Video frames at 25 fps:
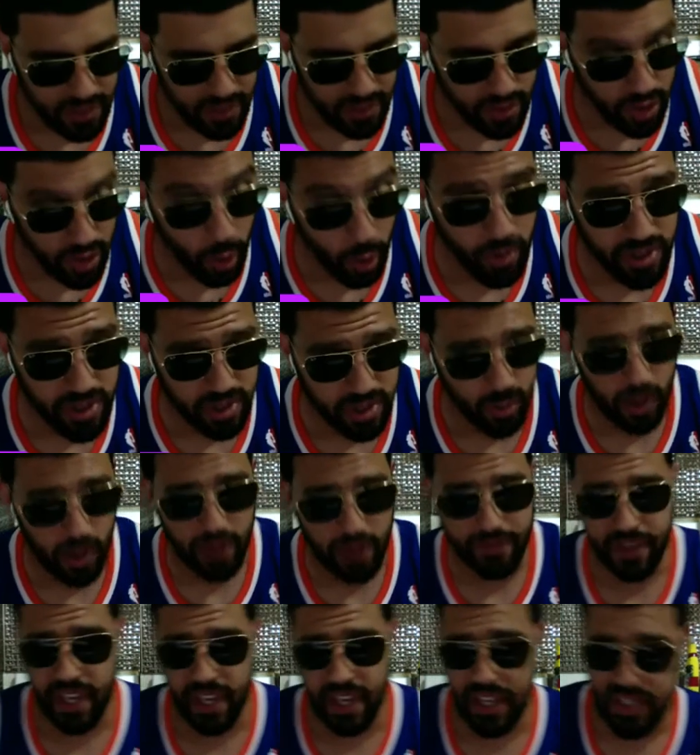no
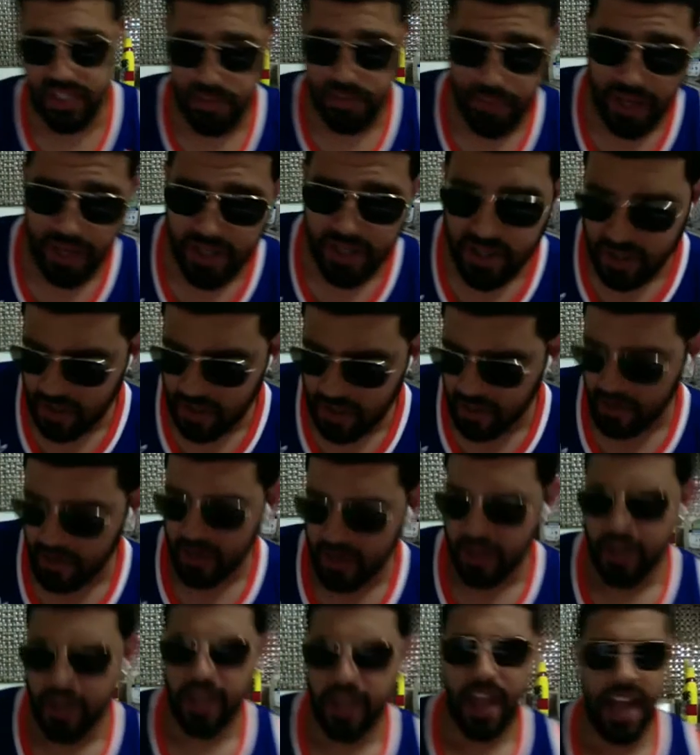disqualification match
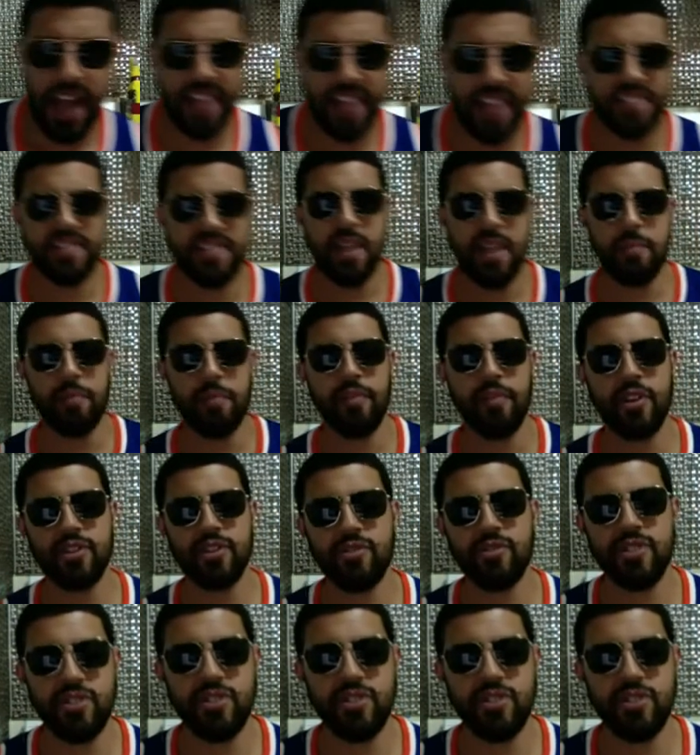at Slammiversary.